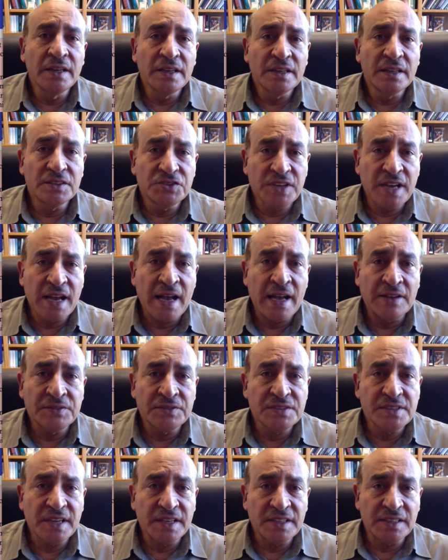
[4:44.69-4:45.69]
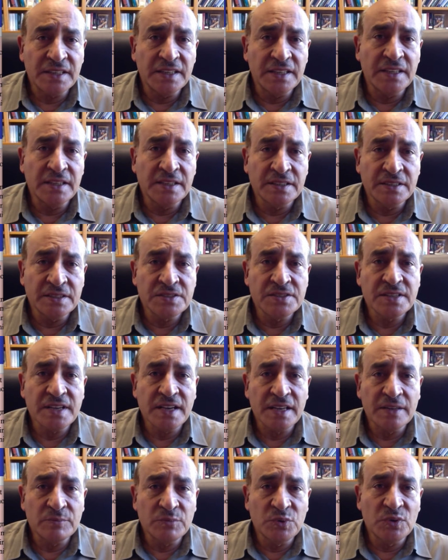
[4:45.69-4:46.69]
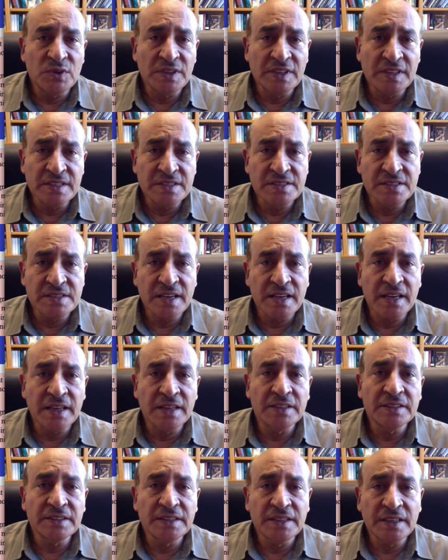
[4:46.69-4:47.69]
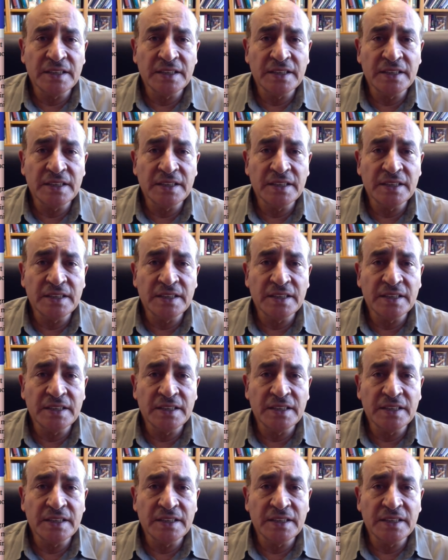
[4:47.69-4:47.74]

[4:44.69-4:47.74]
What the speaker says: shafts and gears and pulleys, and